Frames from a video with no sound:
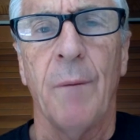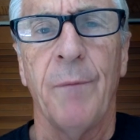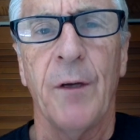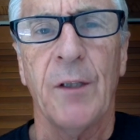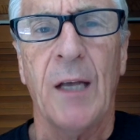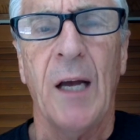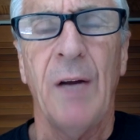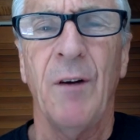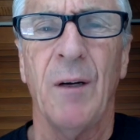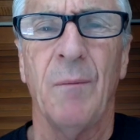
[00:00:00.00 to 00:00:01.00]
There's kind
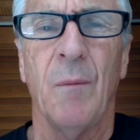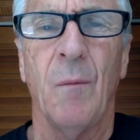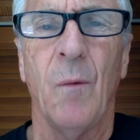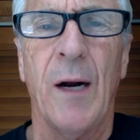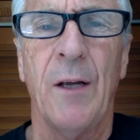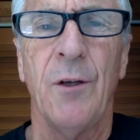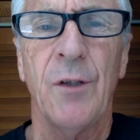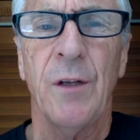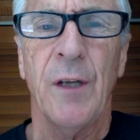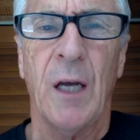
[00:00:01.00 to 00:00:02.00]
of what I used
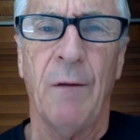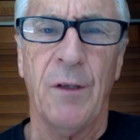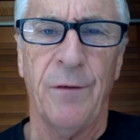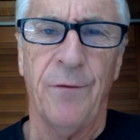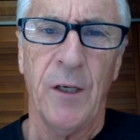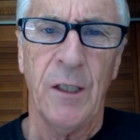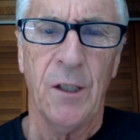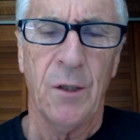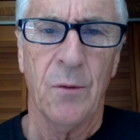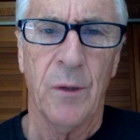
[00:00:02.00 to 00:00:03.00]
to think of as a funny
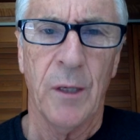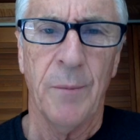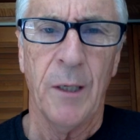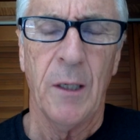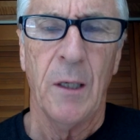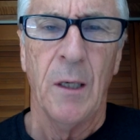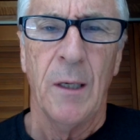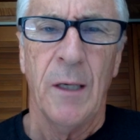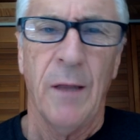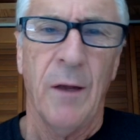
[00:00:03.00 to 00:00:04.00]
story, but
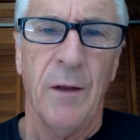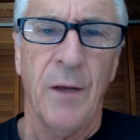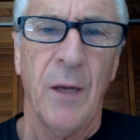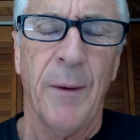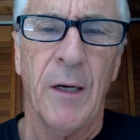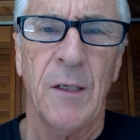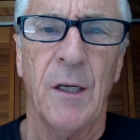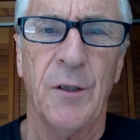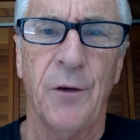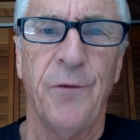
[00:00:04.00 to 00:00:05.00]
now that I think about it, it's
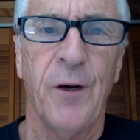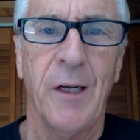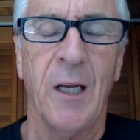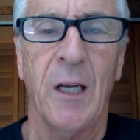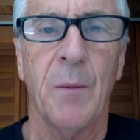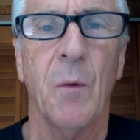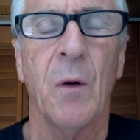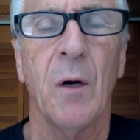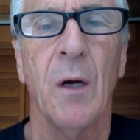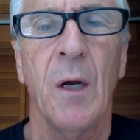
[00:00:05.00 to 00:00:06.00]
not so funny anymore.